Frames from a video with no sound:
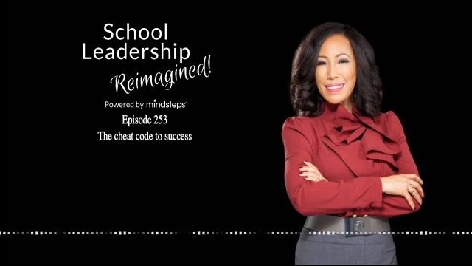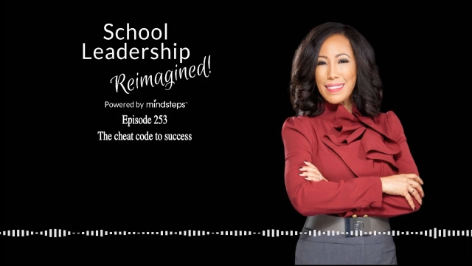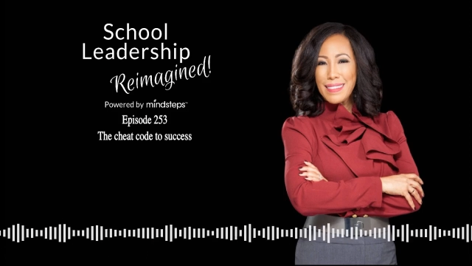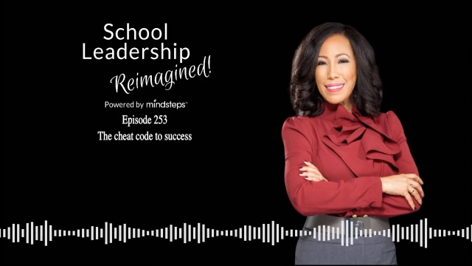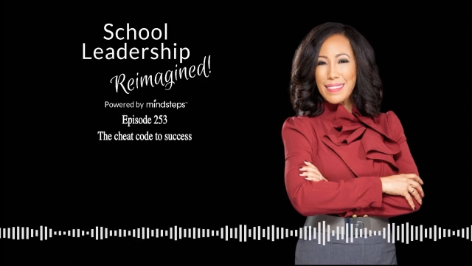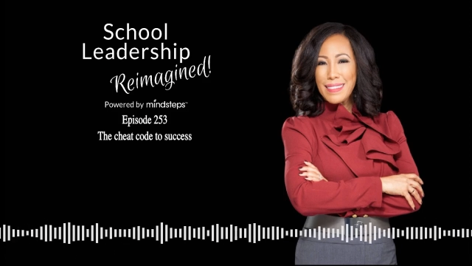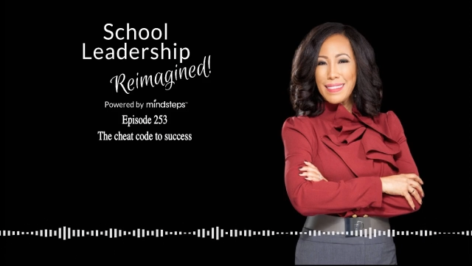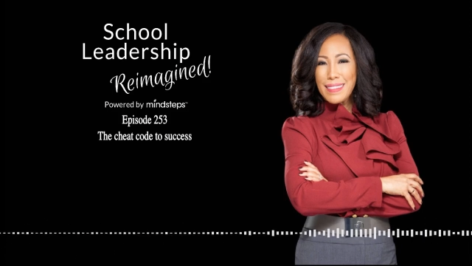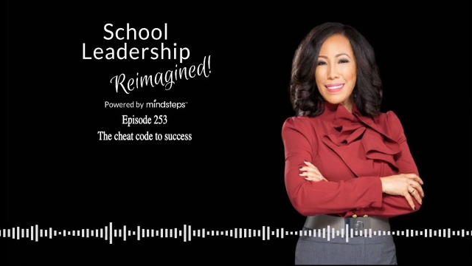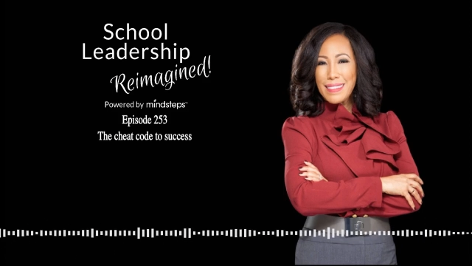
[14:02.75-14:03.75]

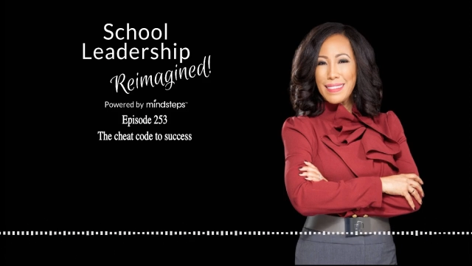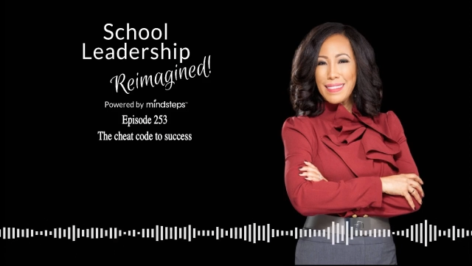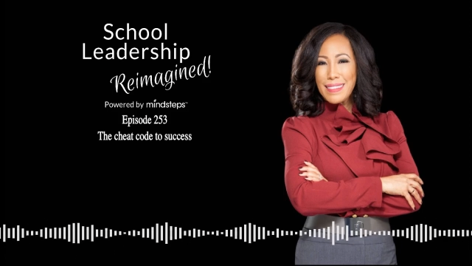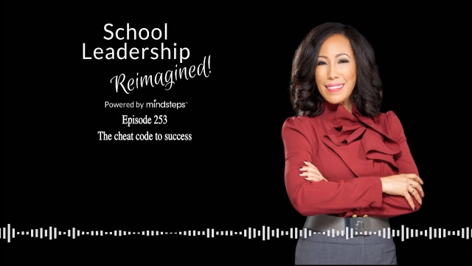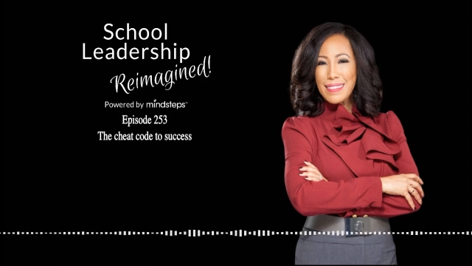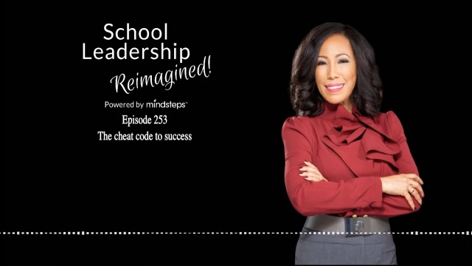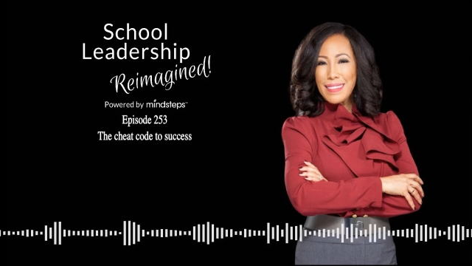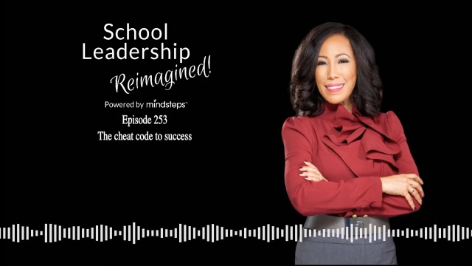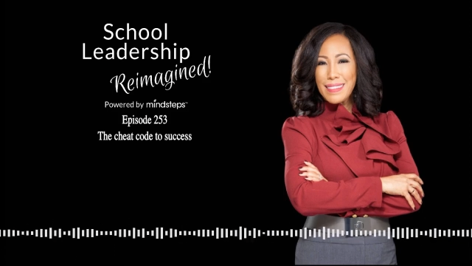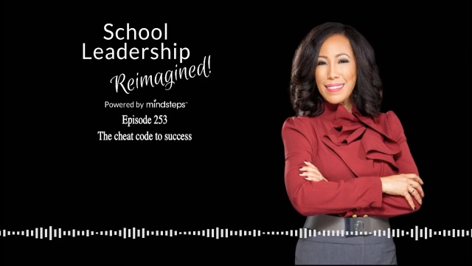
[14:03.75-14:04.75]

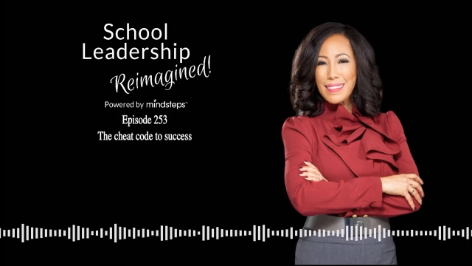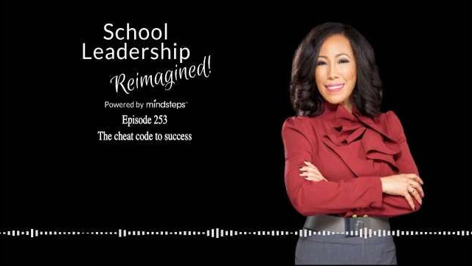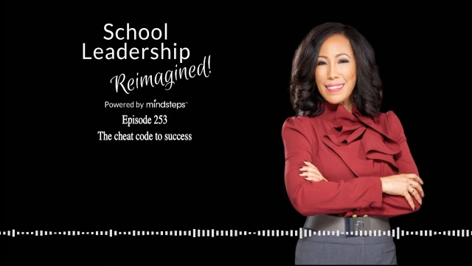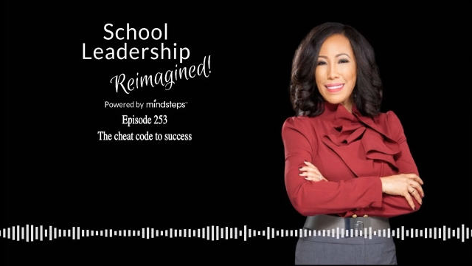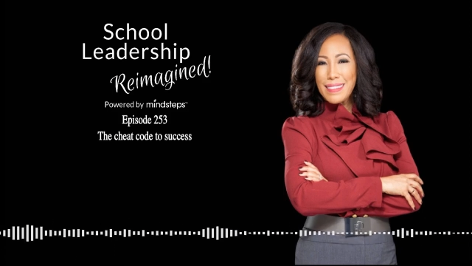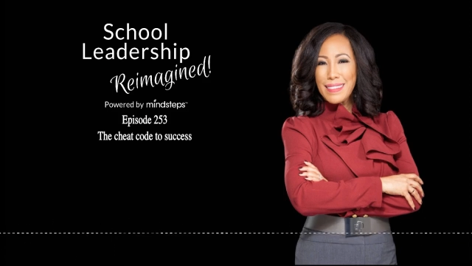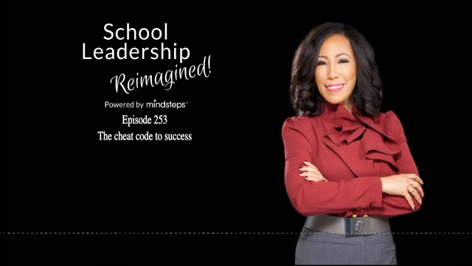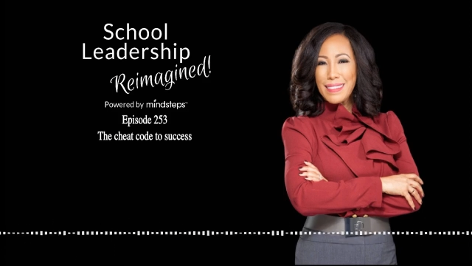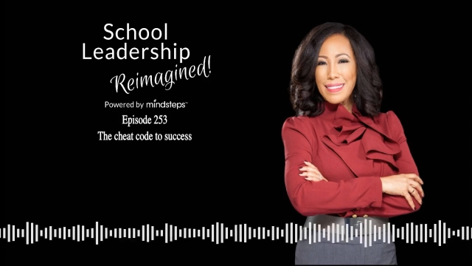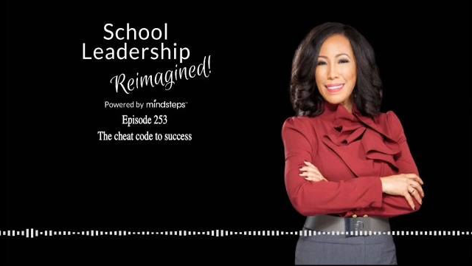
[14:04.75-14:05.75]

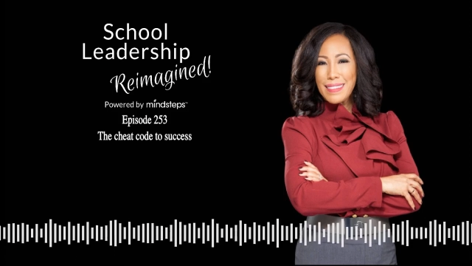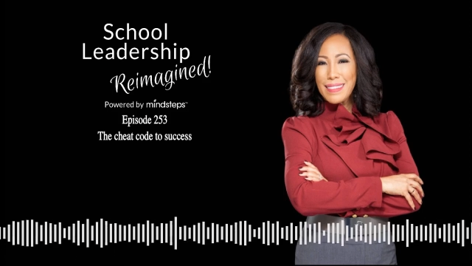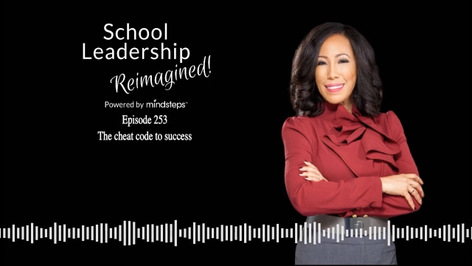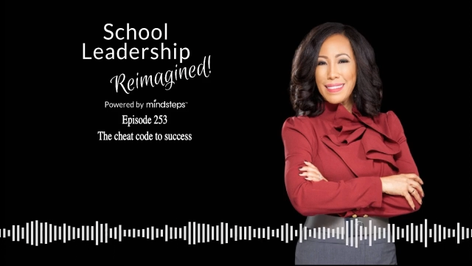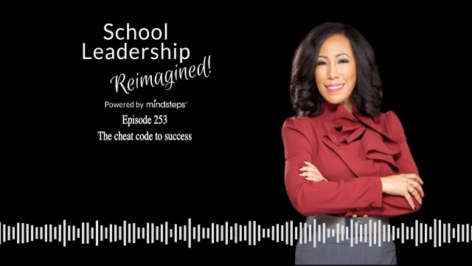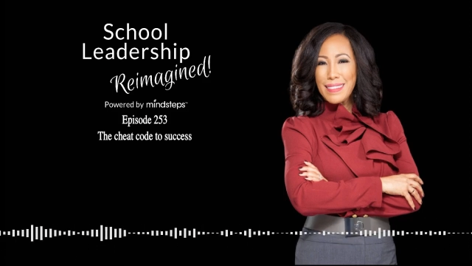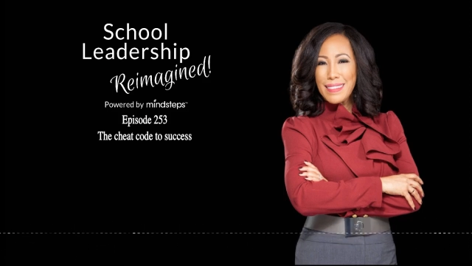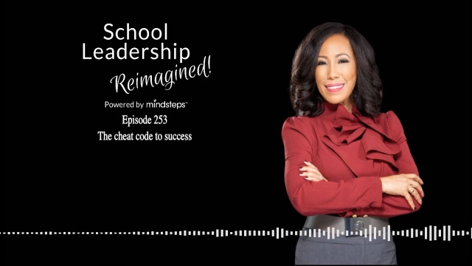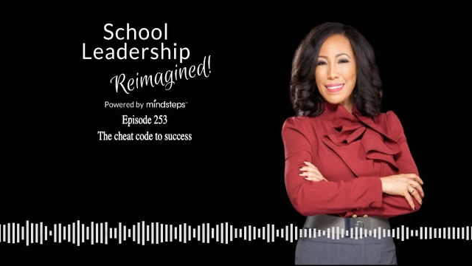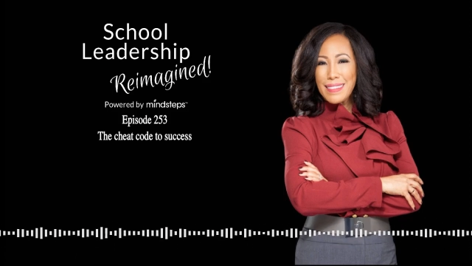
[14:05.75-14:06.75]

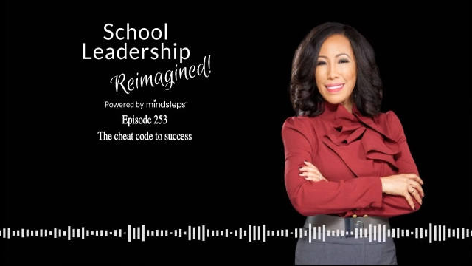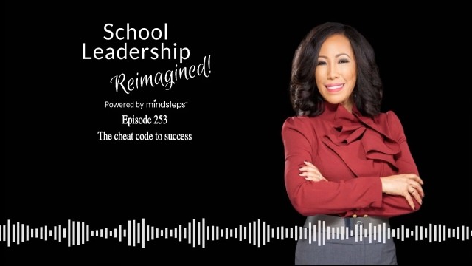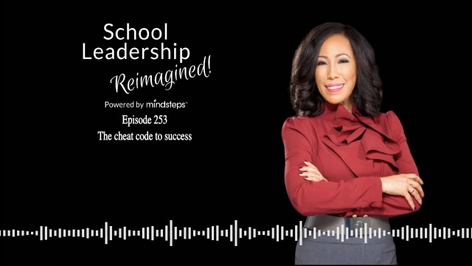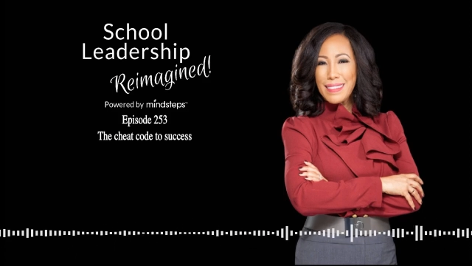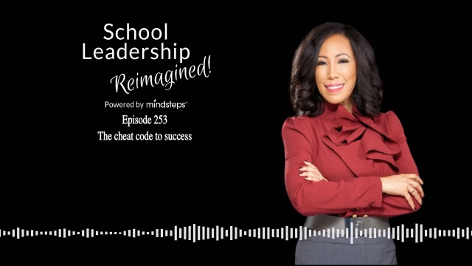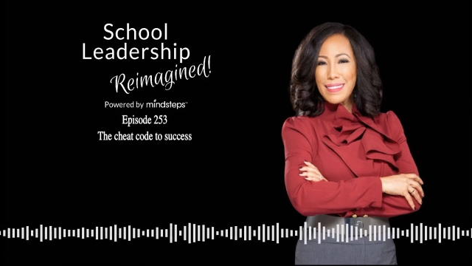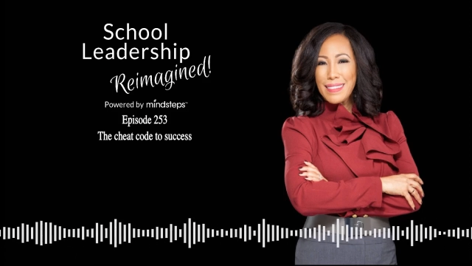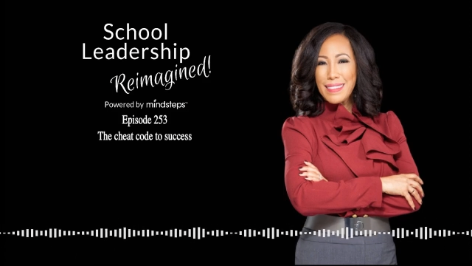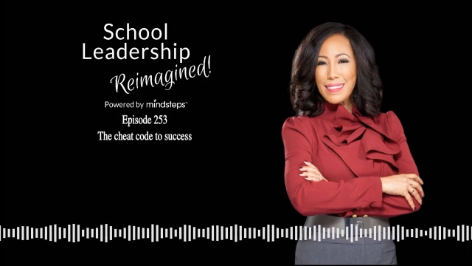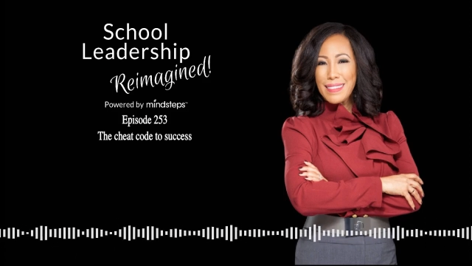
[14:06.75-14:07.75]

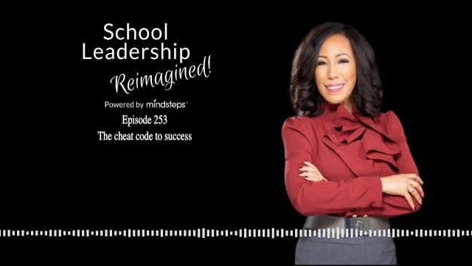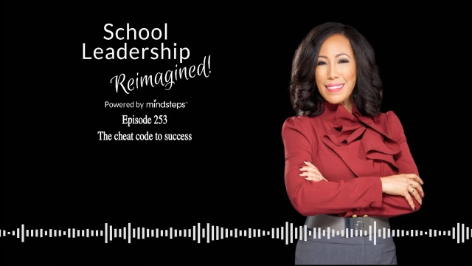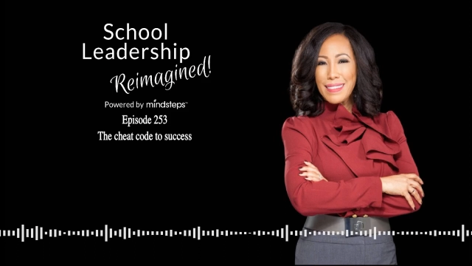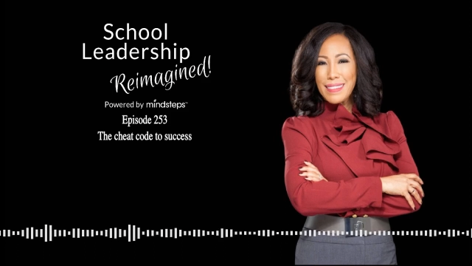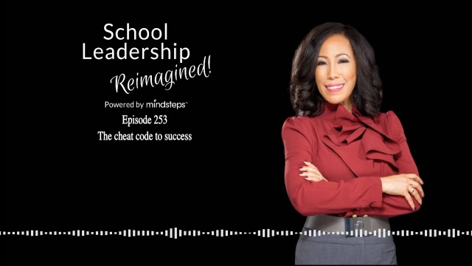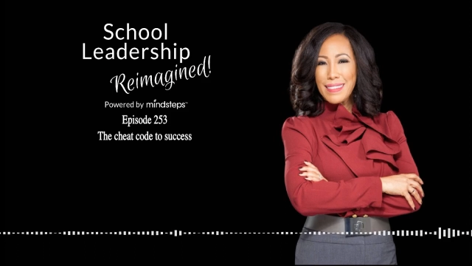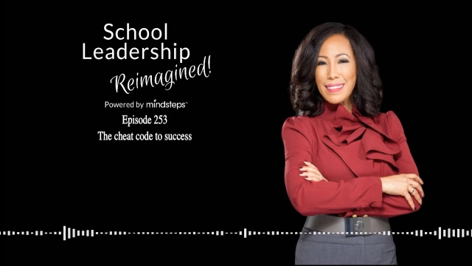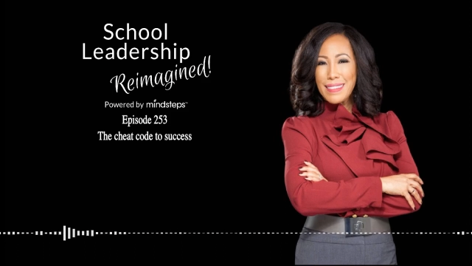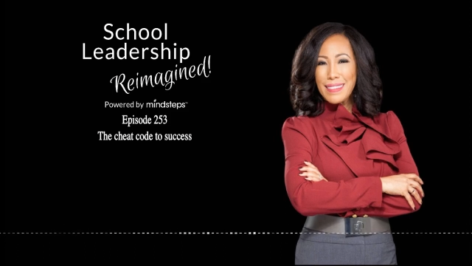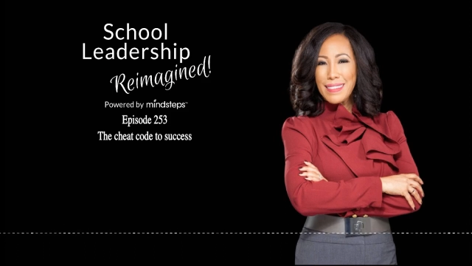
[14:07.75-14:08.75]

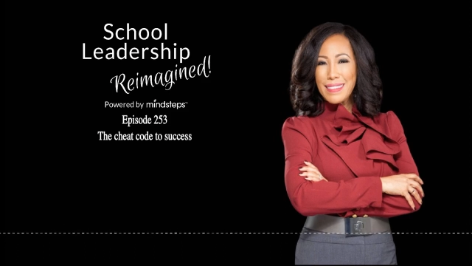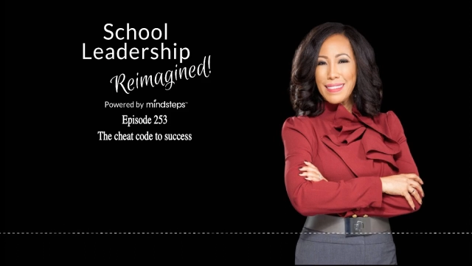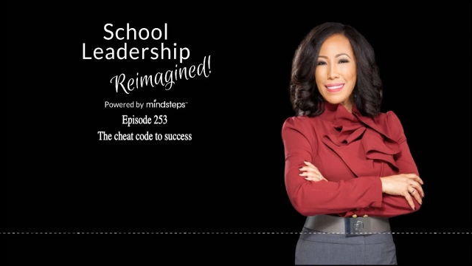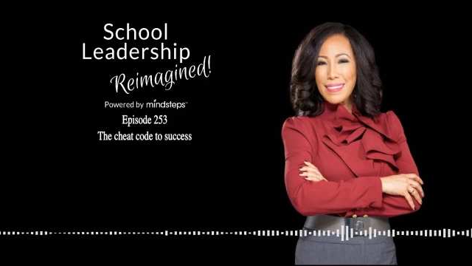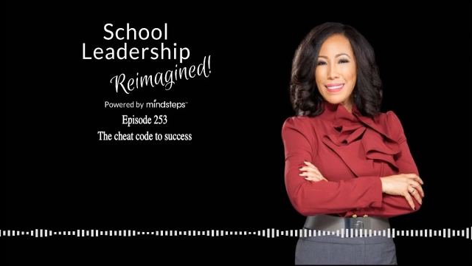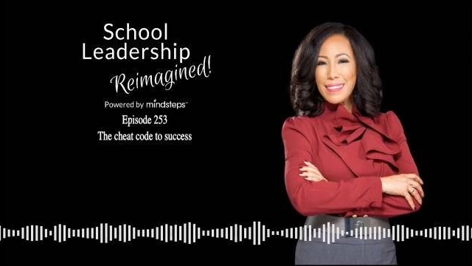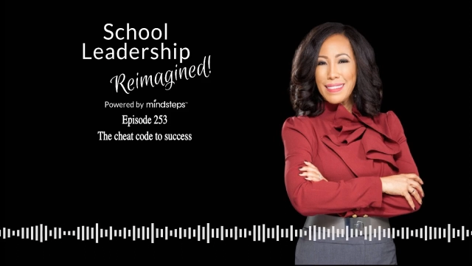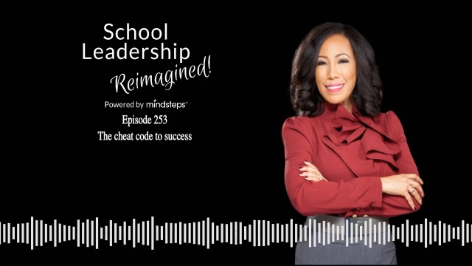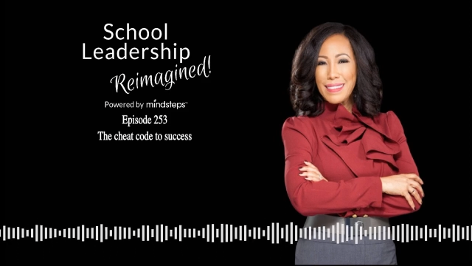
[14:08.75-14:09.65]
This is a still picture; no speech is visible.